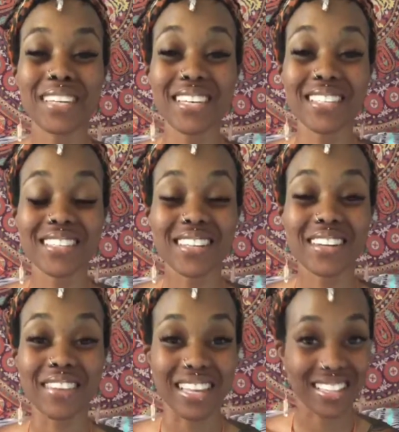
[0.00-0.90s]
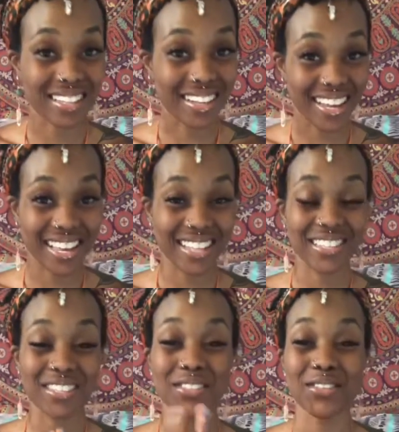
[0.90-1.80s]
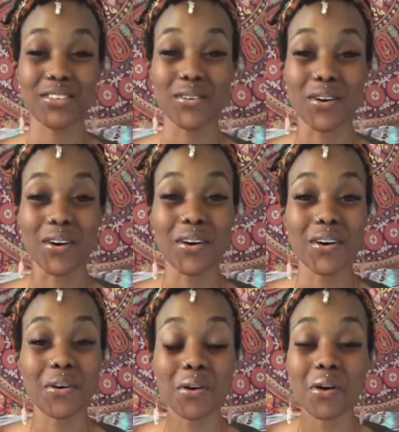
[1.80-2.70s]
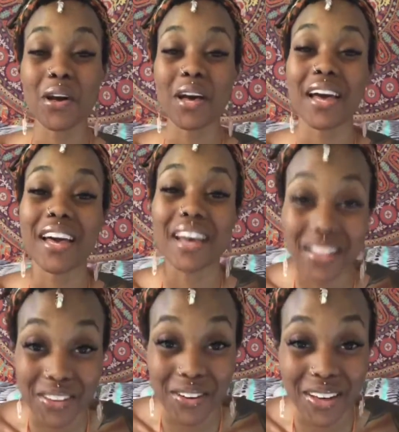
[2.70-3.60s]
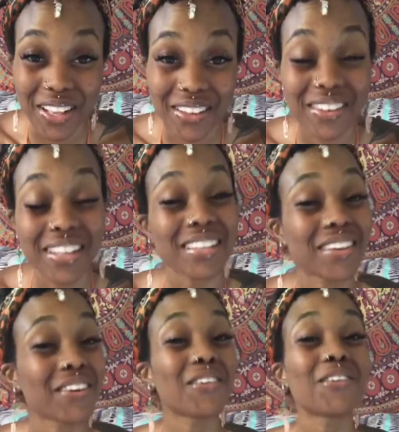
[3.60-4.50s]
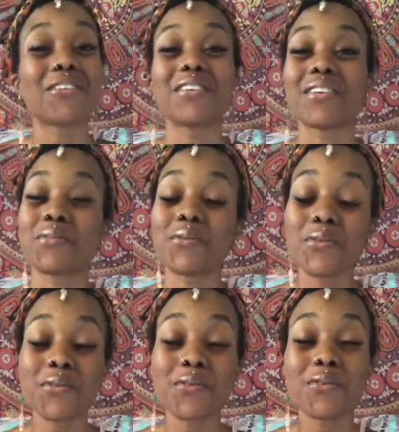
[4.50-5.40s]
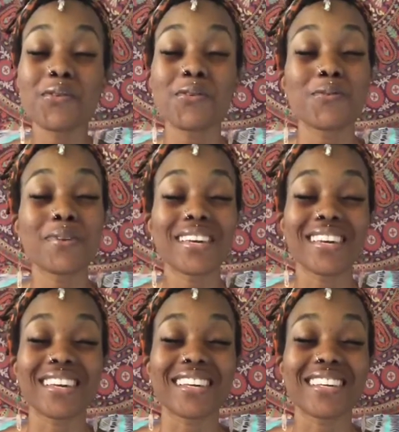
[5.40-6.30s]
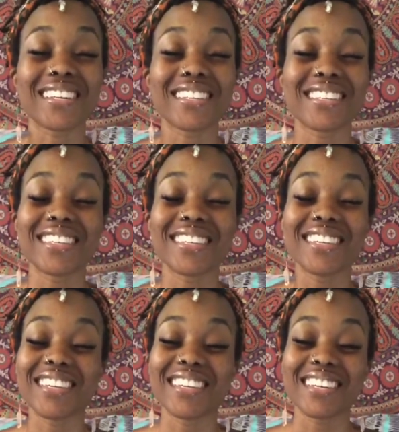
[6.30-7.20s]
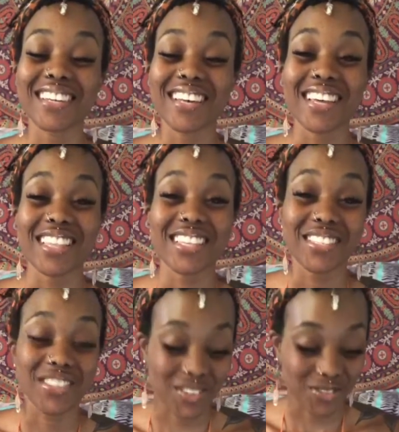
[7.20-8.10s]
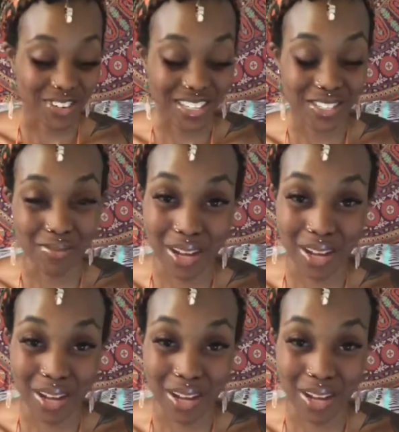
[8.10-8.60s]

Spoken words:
Peace, love, and light to you all. Hello, hello, hello. Ooh-wee. This is gonna raise some